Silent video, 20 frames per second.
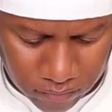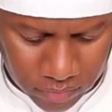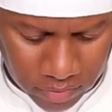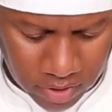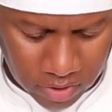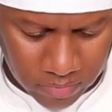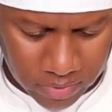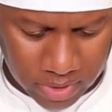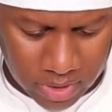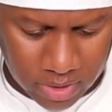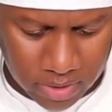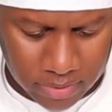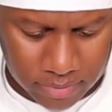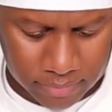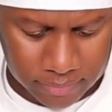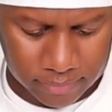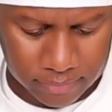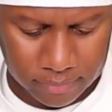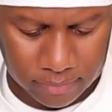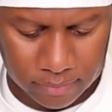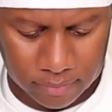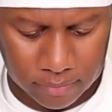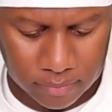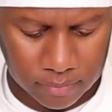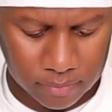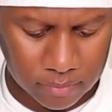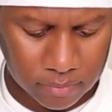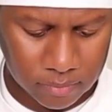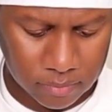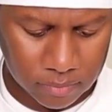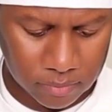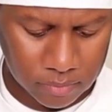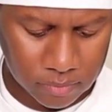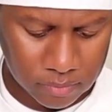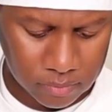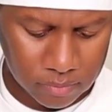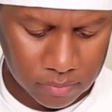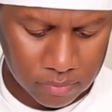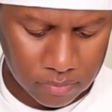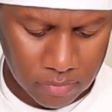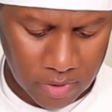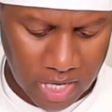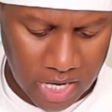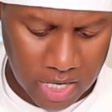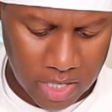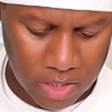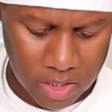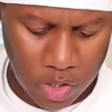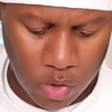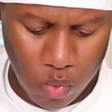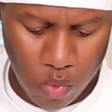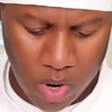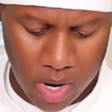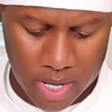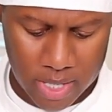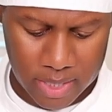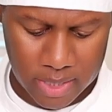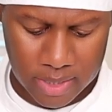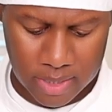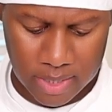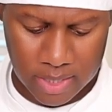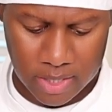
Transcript: There we go. And you want